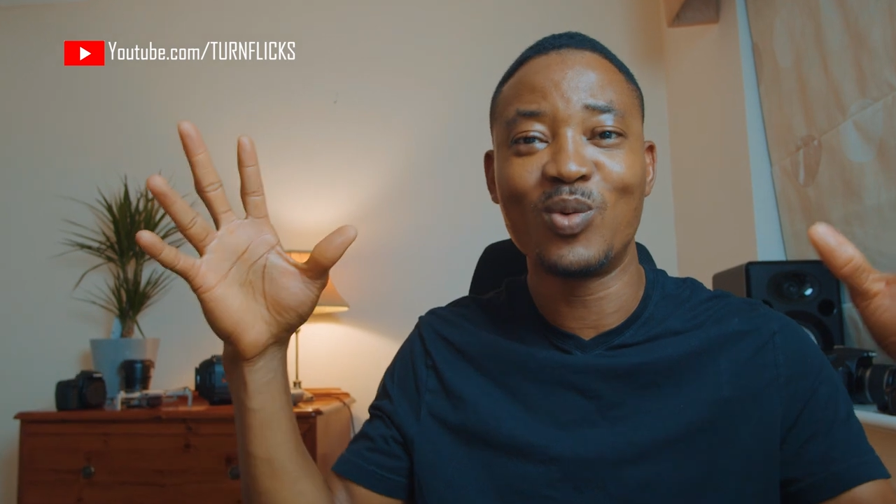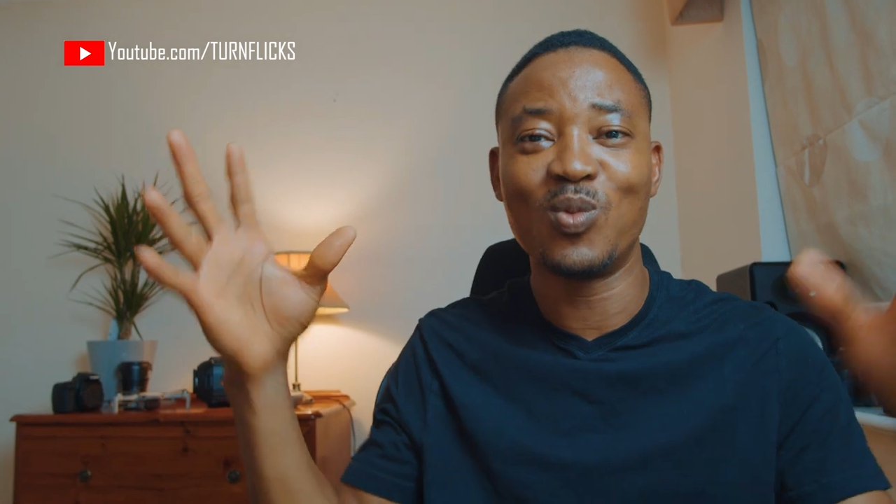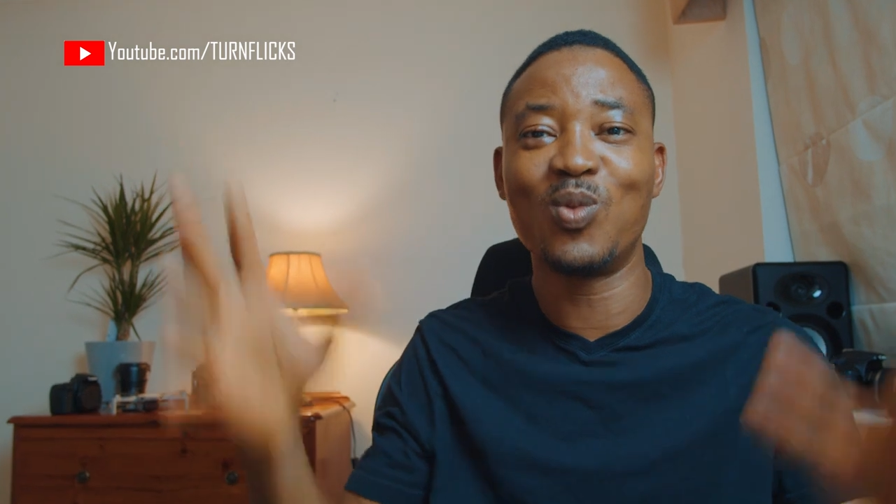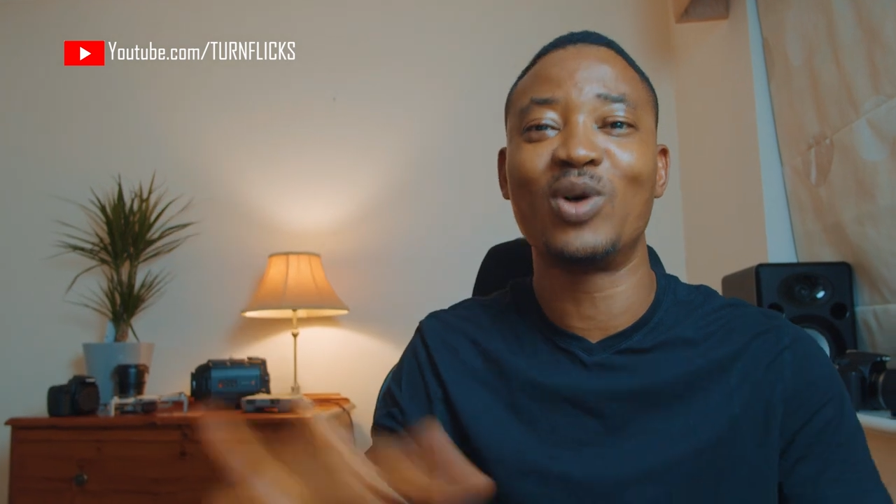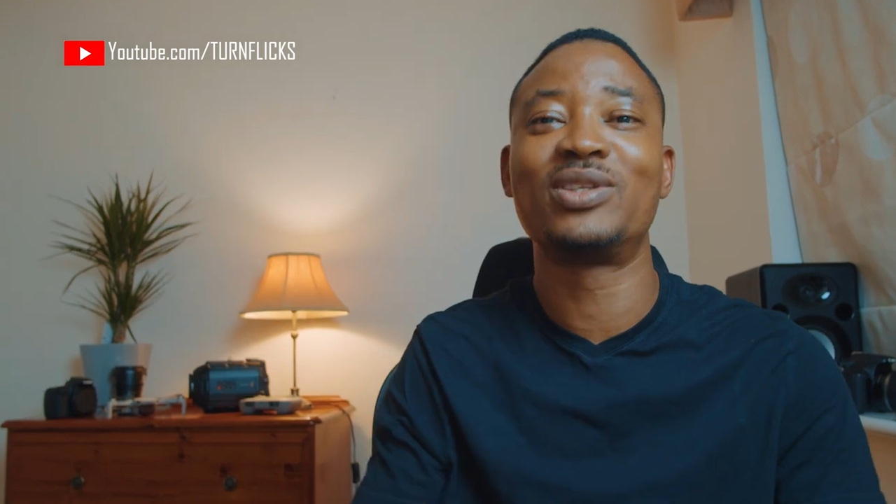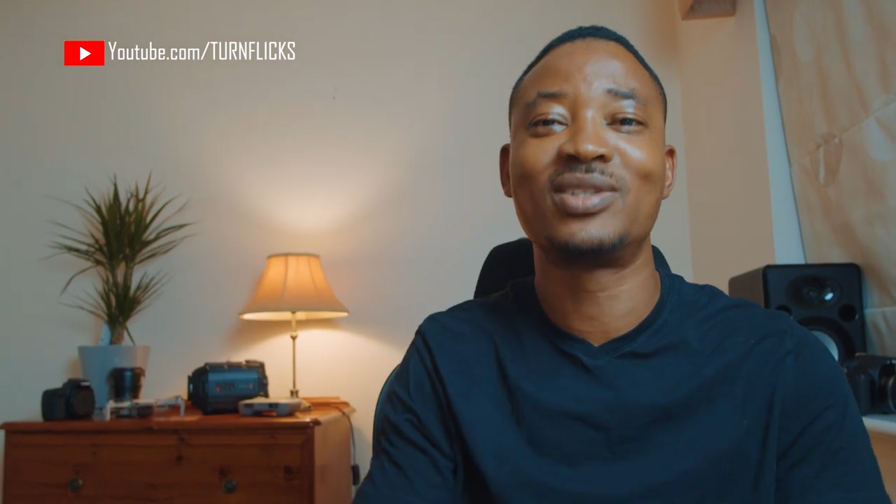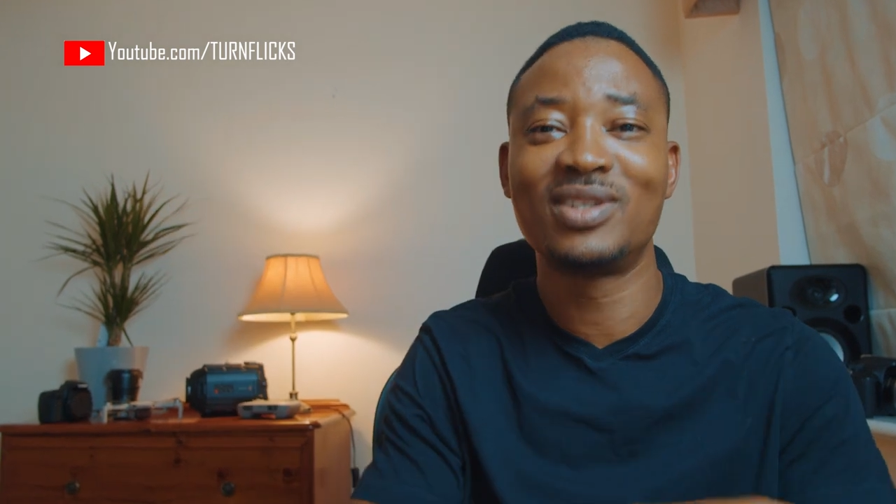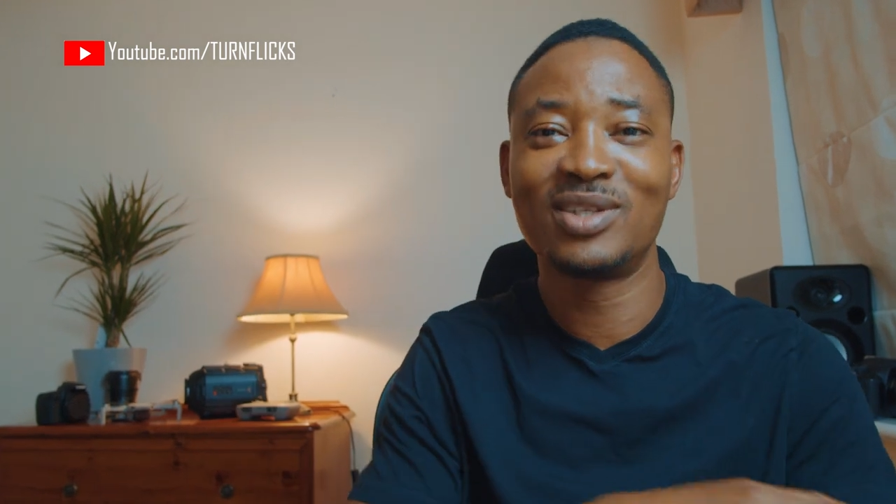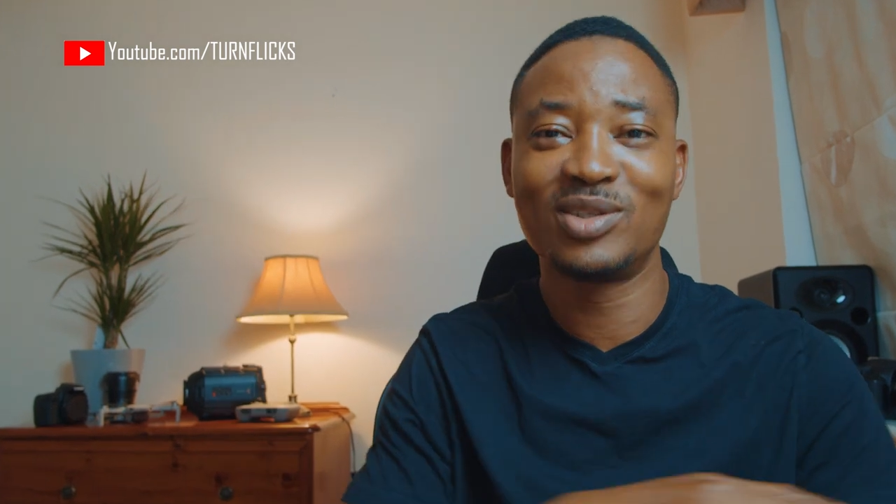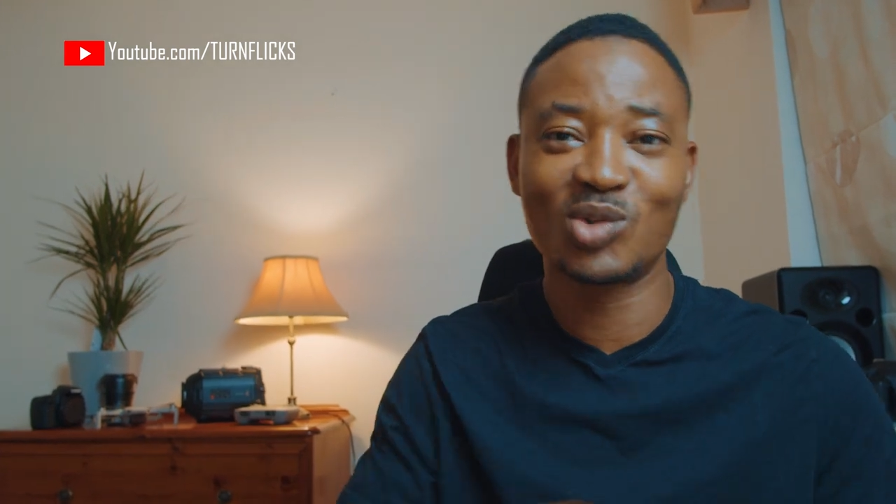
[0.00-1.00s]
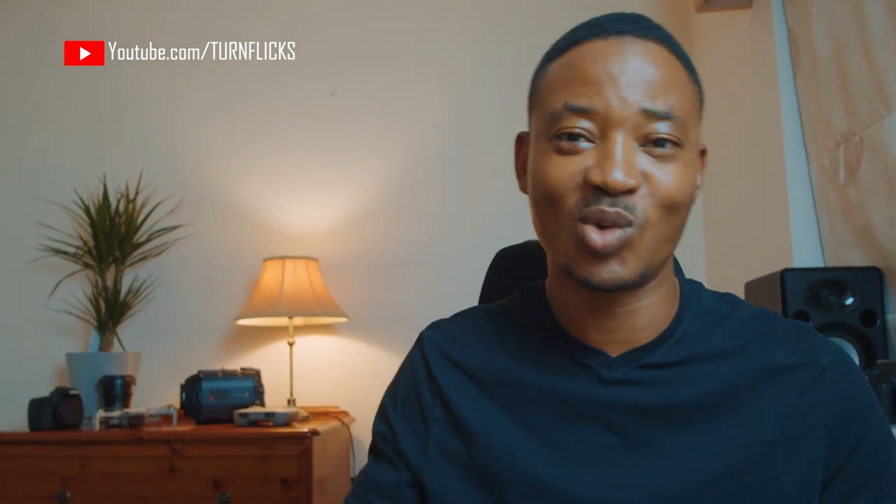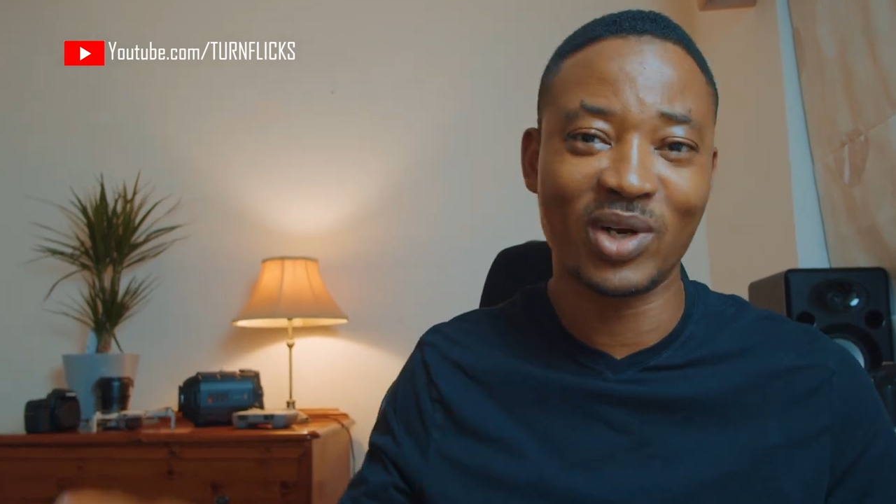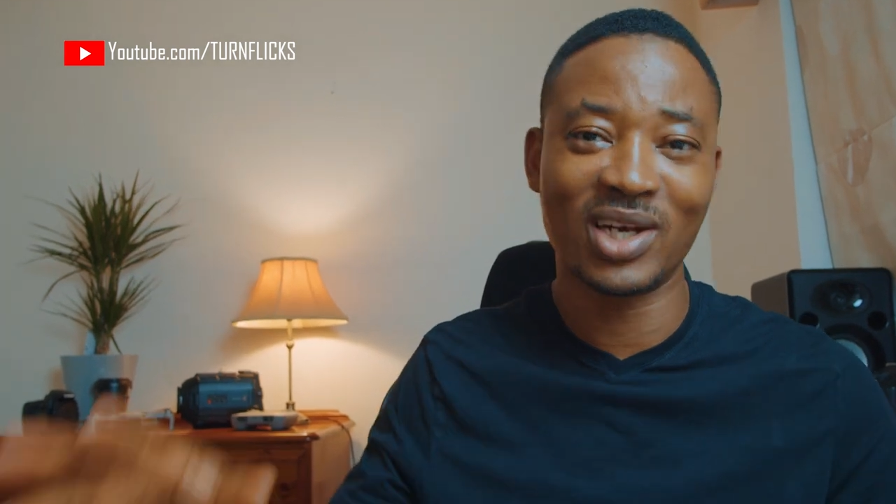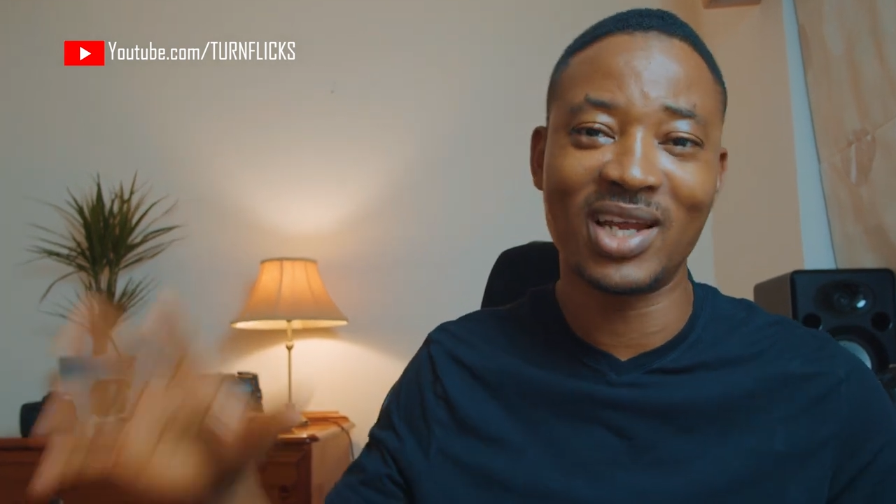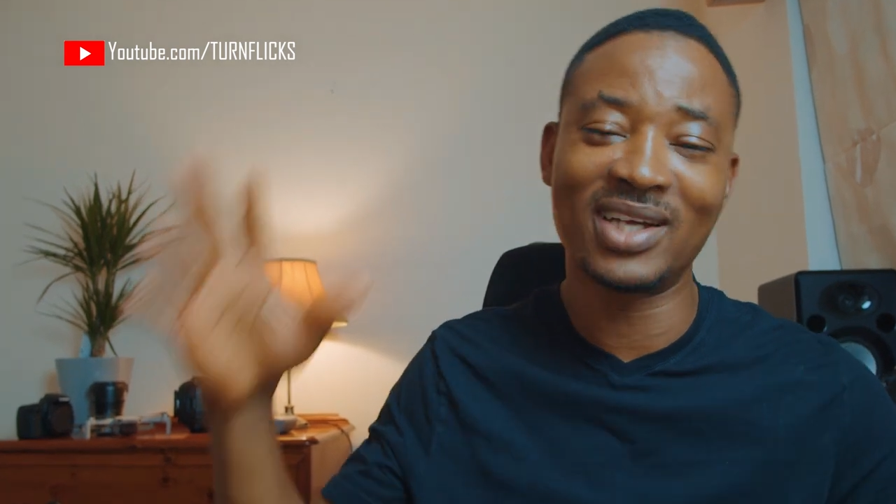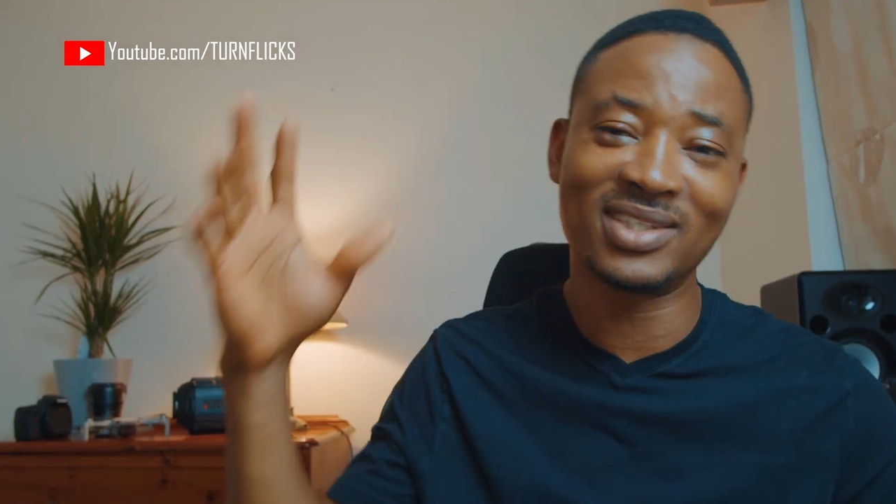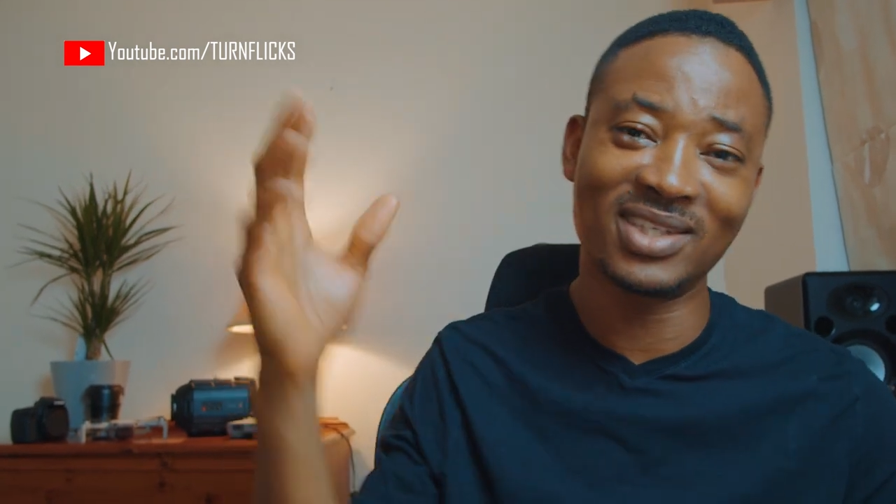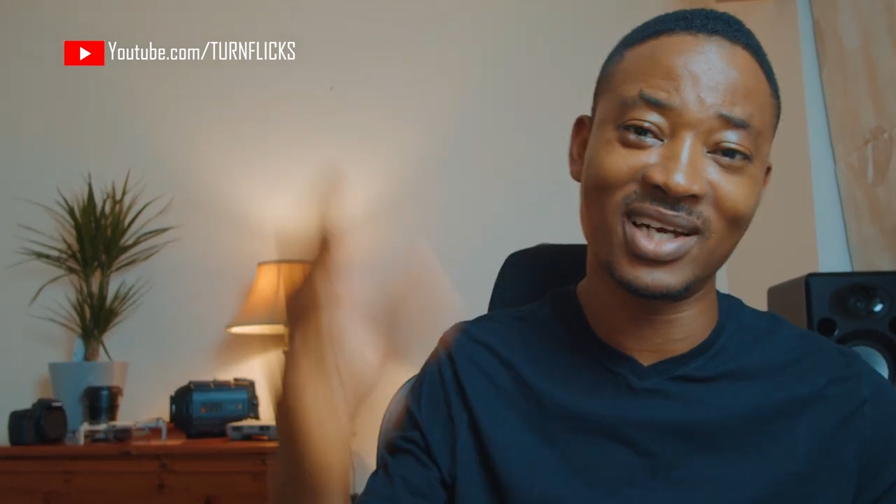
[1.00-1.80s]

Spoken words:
what Scotland,